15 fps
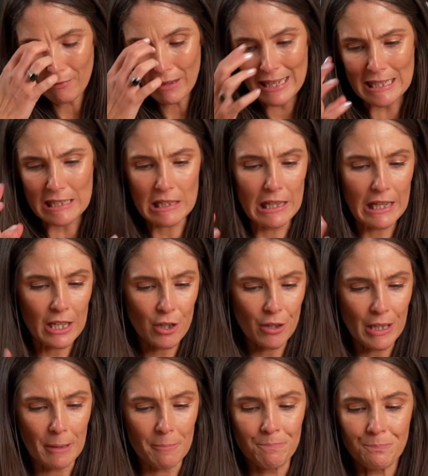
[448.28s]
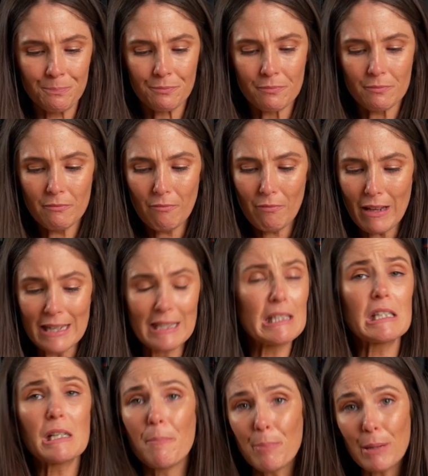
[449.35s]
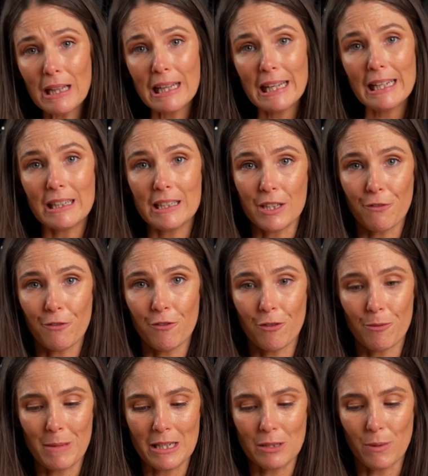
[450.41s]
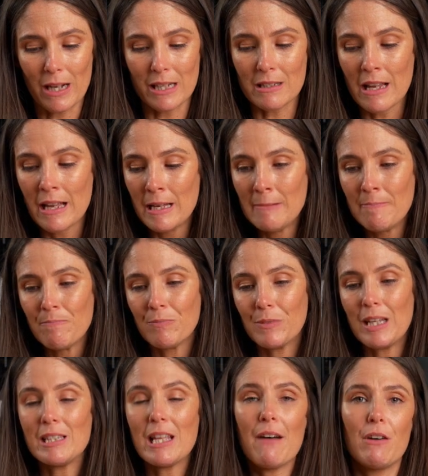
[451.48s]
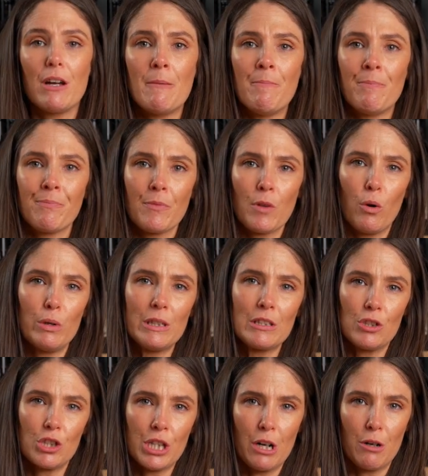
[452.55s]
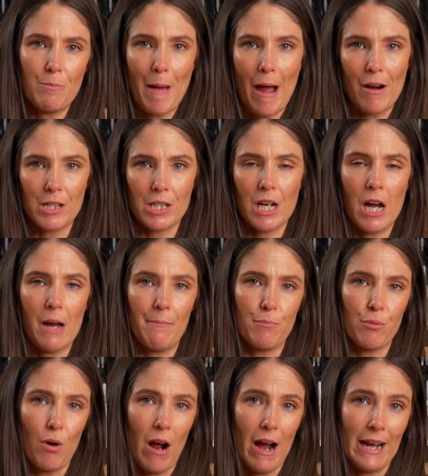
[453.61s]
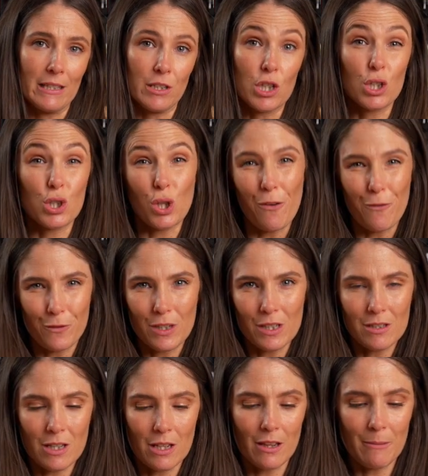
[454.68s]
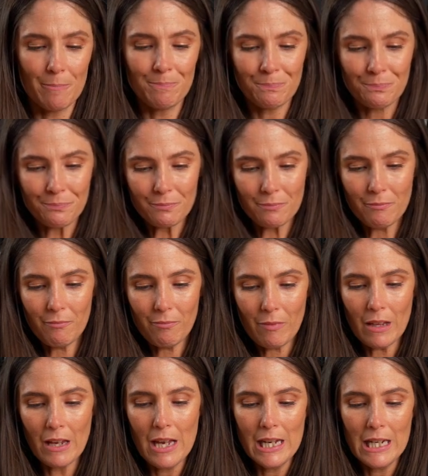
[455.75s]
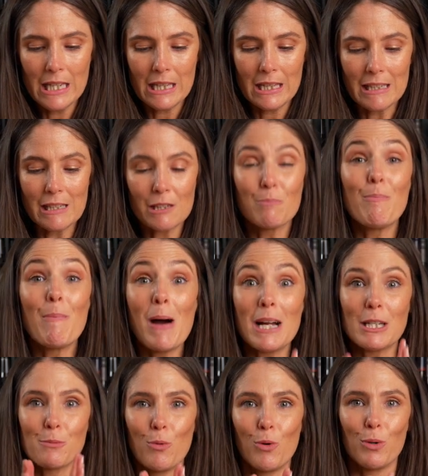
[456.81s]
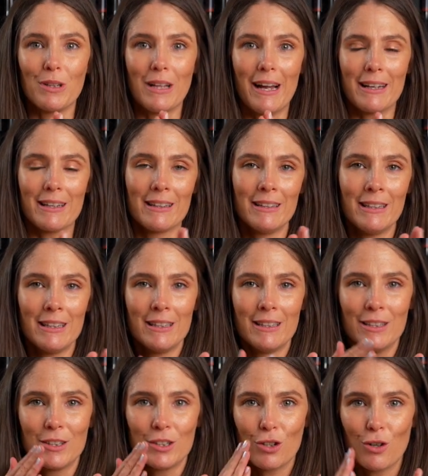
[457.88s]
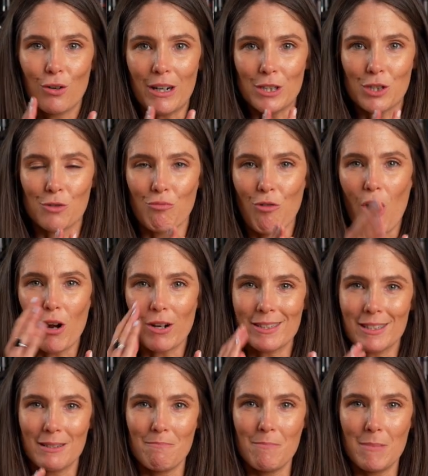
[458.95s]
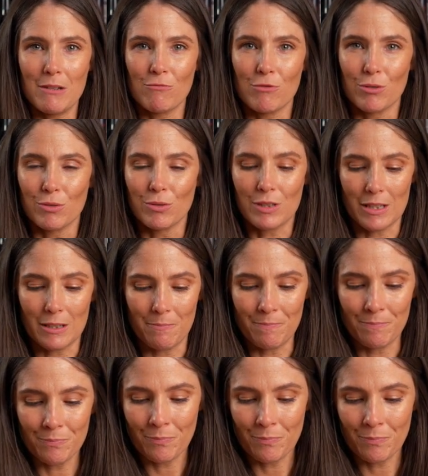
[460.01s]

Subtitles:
it's lingering. This is completely different from these wines. These have a oyster shell maritime brine softness to them. This is much more like crushed rocks and minerals and